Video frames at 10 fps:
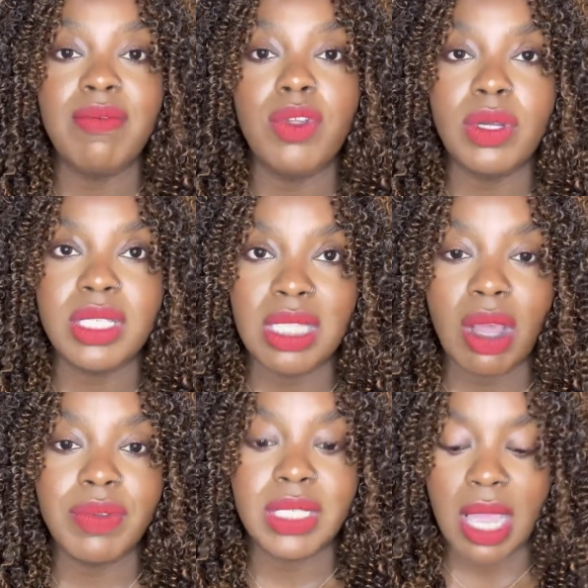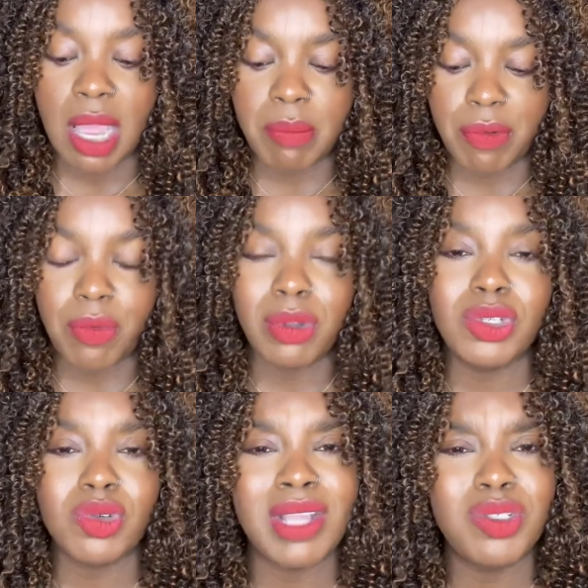Give yourself time before
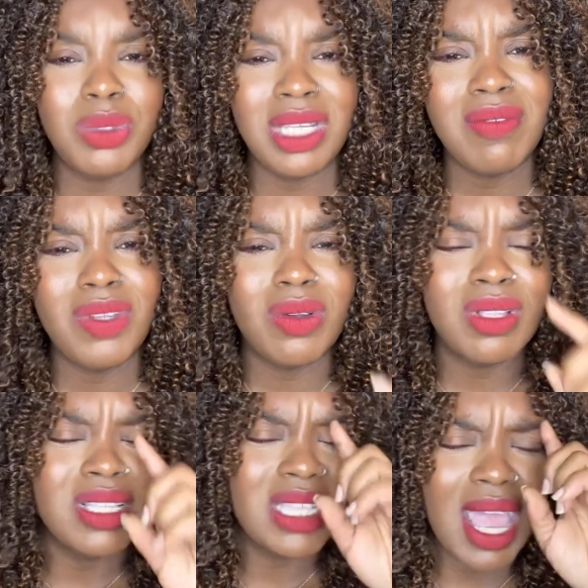you try to give your